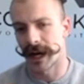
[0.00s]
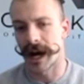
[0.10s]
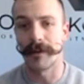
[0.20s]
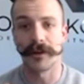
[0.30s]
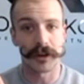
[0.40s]
I
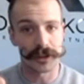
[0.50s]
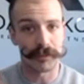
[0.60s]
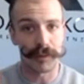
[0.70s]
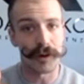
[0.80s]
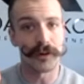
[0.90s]
mean, there are some
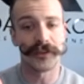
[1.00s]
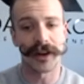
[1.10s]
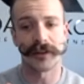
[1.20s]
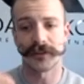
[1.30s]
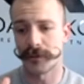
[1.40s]
pros
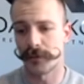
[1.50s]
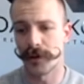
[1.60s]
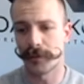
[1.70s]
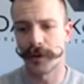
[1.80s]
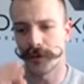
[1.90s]
there, some real
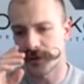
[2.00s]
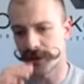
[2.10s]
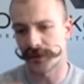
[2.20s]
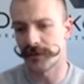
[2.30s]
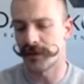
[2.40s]
pros there.
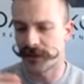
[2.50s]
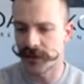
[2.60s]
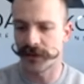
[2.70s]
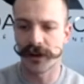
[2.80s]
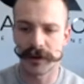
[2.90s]
So if it says
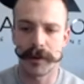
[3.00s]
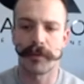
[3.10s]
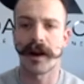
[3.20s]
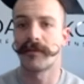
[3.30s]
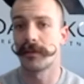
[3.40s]
that you're going to be
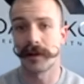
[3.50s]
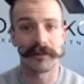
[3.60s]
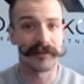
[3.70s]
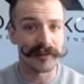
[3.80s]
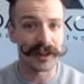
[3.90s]
profitable
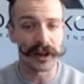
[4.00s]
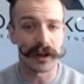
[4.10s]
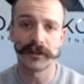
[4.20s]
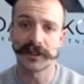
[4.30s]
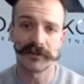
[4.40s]
at
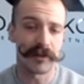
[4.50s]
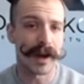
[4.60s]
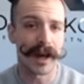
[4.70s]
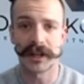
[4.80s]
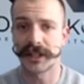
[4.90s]
$50, if you
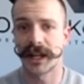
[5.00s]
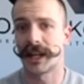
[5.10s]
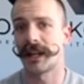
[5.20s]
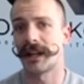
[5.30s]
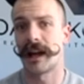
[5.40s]
manage to get
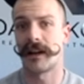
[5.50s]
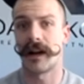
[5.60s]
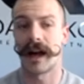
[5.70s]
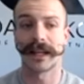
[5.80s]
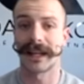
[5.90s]
in
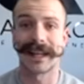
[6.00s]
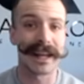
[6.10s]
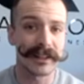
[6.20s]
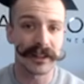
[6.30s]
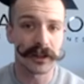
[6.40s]
at like an
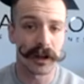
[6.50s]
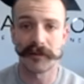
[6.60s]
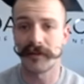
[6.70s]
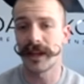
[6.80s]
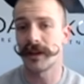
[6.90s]
$18
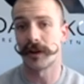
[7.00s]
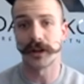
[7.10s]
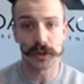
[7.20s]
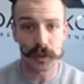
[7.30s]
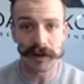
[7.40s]
fee or
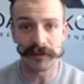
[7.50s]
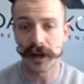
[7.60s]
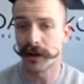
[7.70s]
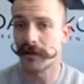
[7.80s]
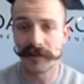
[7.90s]
a $12,
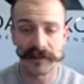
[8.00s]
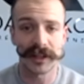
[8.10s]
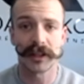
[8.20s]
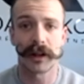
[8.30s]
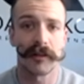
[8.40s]

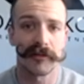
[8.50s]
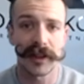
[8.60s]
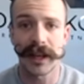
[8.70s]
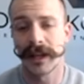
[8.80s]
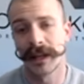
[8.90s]
$15
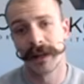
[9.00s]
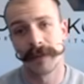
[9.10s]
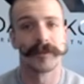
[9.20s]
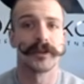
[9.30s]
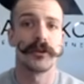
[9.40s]
fee,
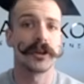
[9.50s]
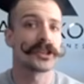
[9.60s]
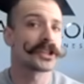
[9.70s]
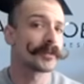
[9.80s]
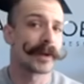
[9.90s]
you can
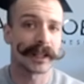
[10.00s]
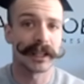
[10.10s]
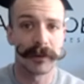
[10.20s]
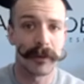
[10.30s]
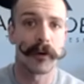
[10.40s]
just expect a
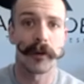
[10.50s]
little bit more